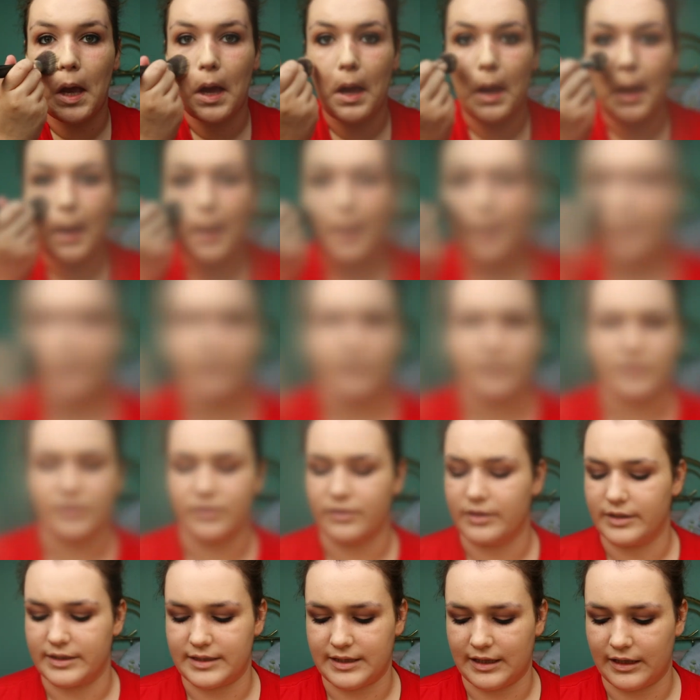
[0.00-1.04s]
Where's all
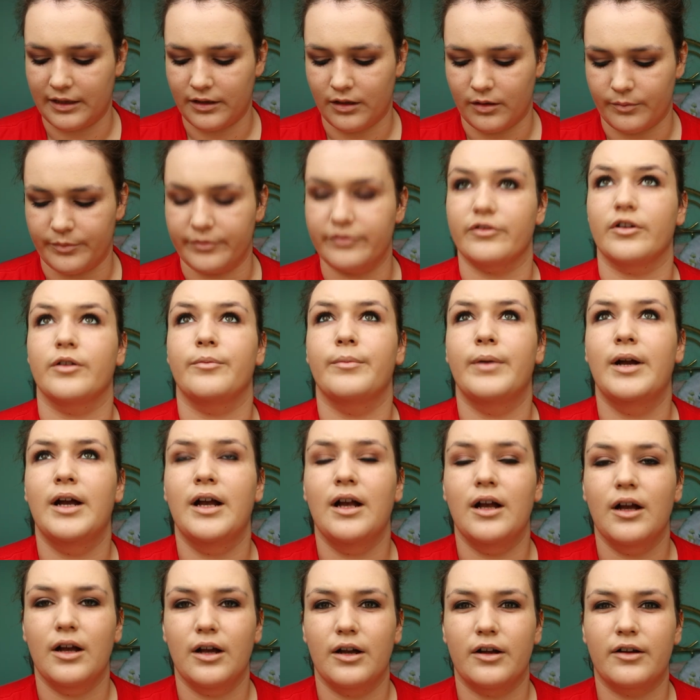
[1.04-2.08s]
this light coming from?
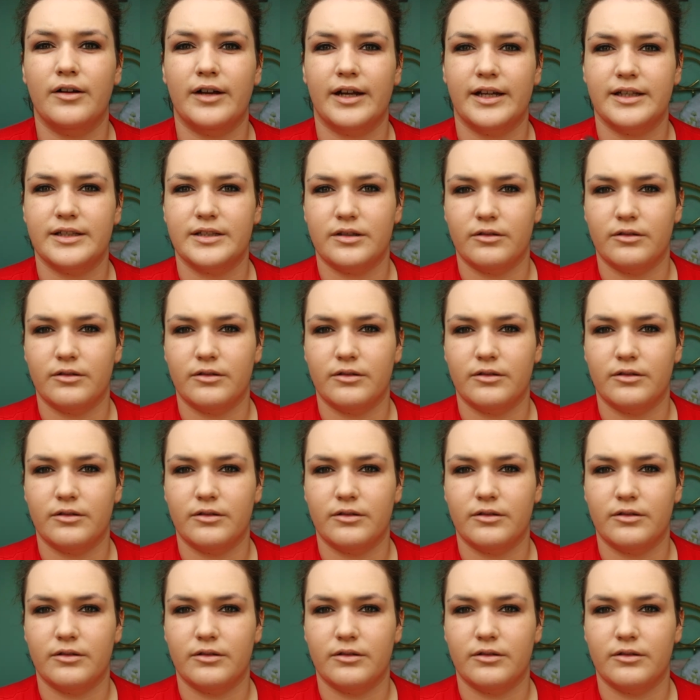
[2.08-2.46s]
Okay,